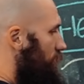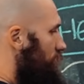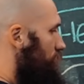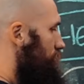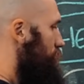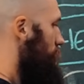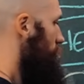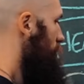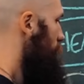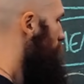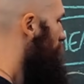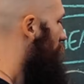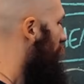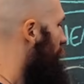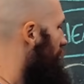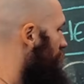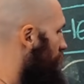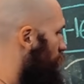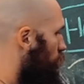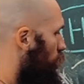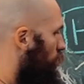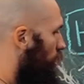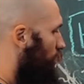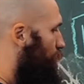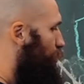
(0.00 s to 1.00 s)
start to become
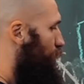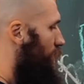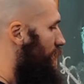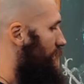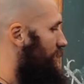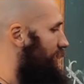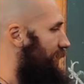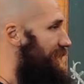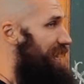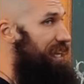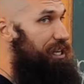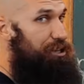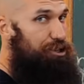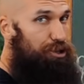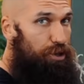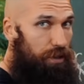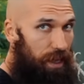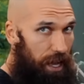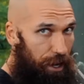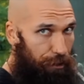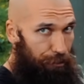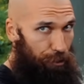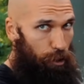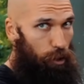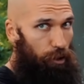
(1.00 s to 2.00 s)
incorporated into
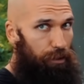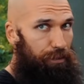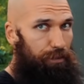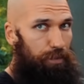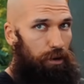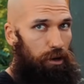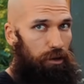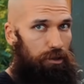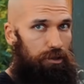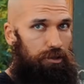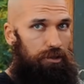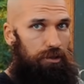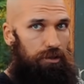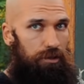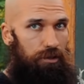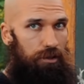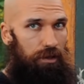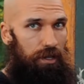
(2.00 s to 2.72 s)
that growth pulse,